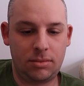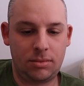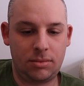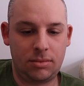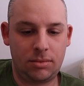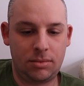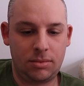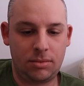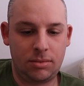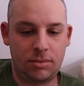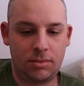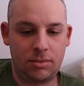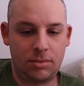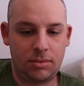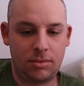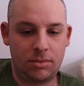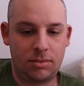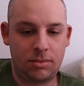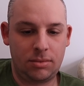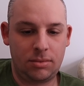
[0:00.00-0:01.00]

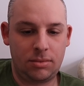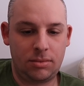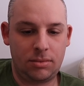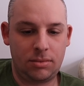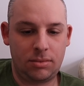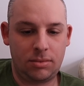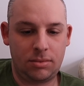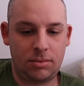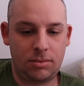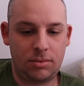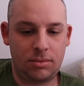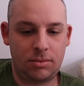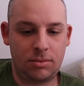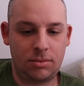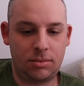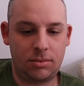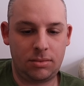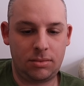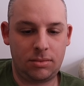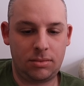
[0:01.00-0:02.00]

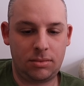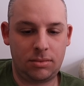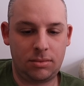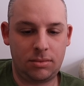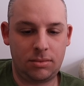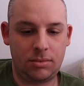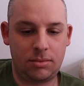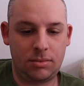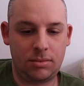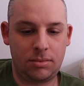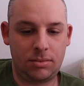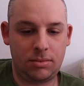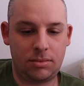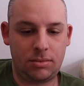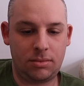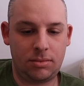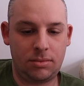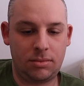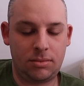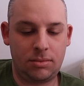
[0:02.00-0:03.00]

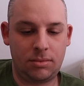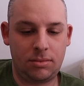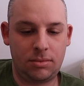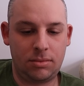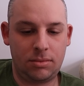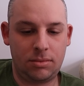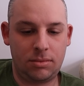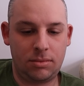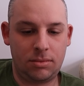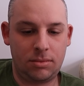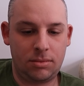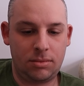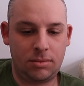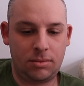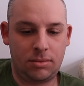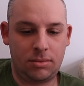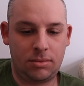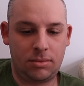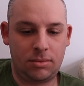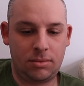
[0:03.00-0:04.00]

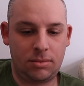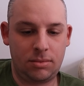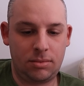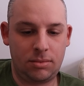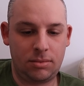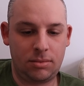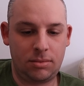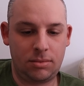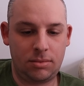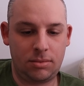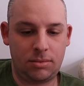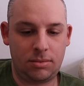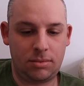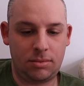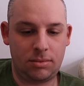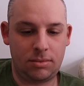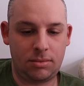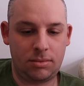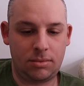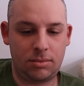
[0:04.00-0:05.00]

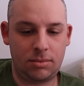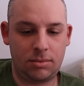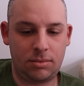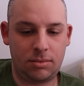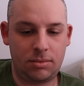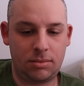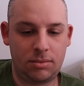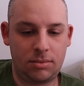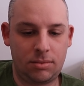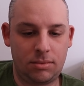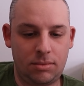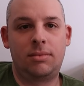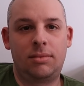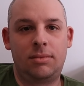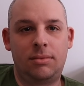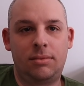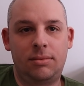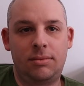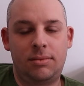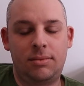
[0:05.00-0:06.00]

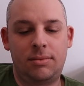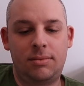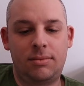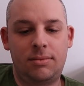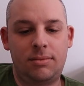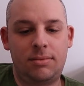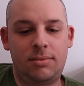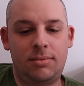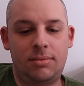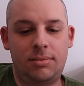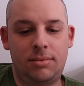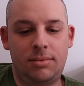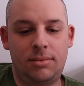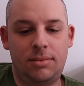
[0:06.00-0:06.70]
This person isn't speaking.